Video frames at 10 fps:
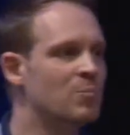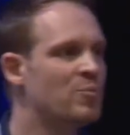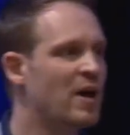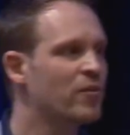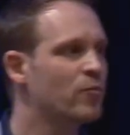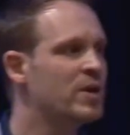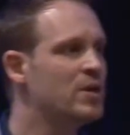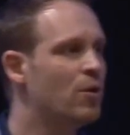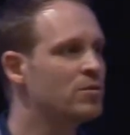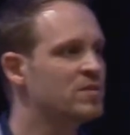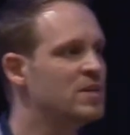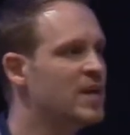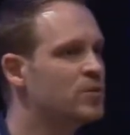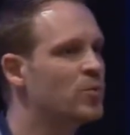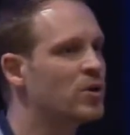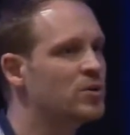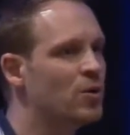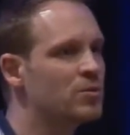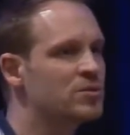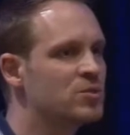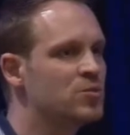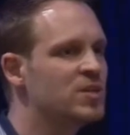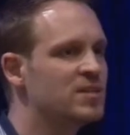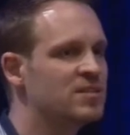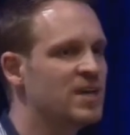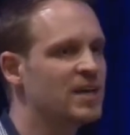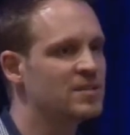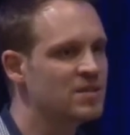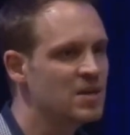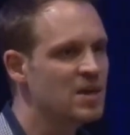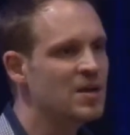pathway nodes and network nodes to dissect